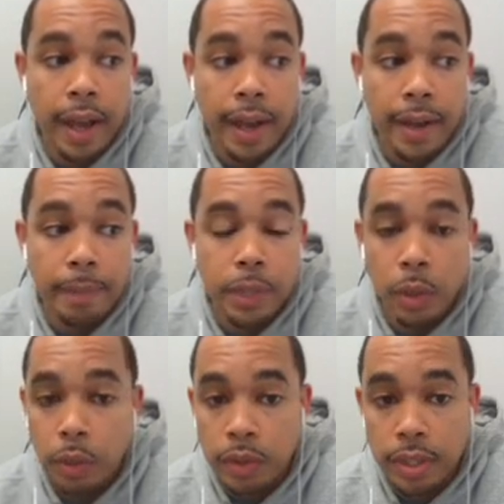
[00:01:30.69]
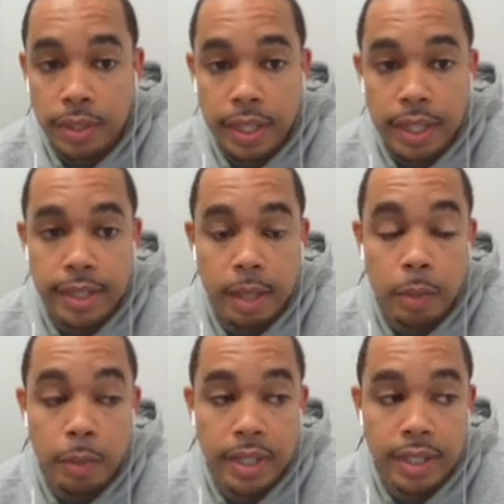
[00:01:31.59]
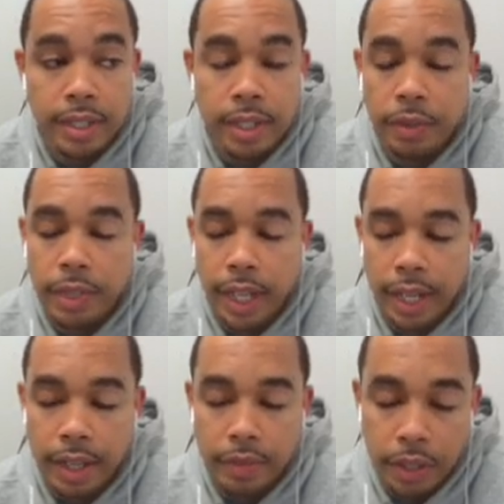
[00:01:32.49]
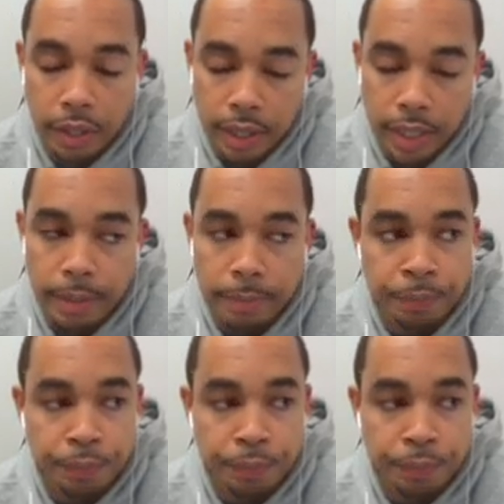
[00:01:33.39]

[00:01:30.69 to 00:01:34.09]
Total still sitting the same at 163.5 currently.